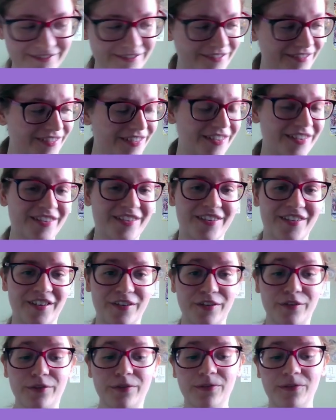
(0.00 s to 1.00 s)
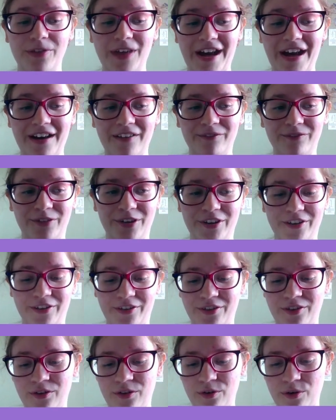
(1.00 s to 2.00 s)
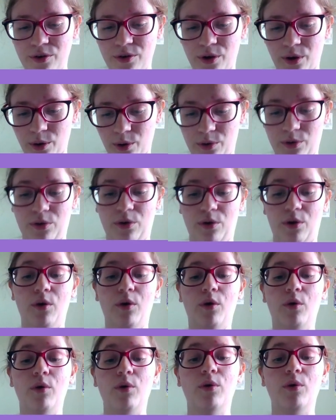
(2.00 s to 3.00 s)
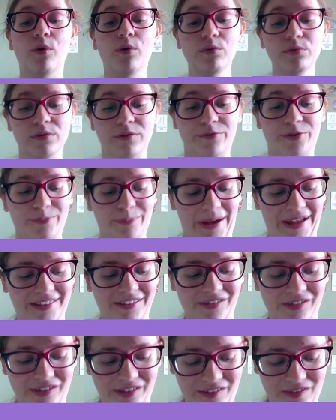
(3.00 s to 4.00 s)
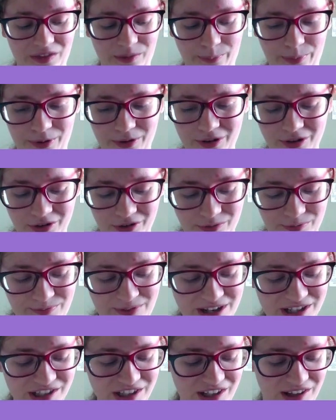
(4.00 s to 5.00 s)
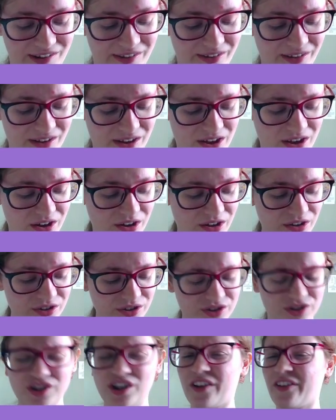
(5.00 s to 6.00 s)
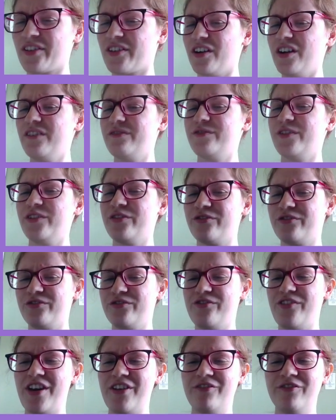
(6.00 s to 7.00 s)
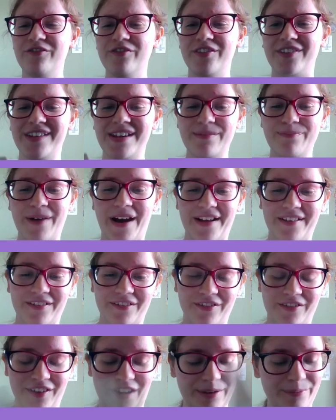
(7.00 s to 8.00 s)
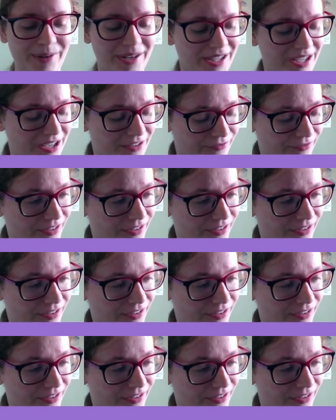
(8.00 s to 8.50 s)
So that was all of the patterns in the book, which is just over 50 patterns, I believe.